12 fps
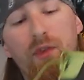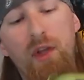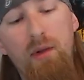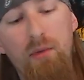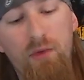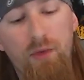was
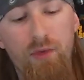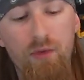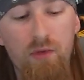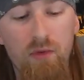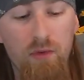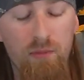able
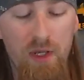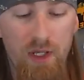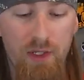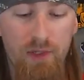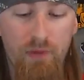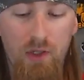to make
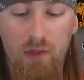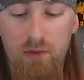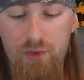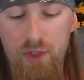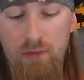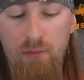a different color
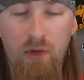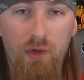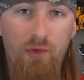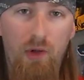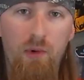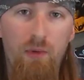check mark,
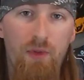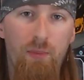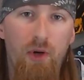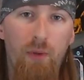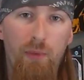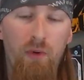so I went with the
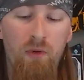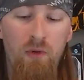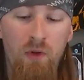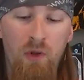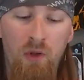purple.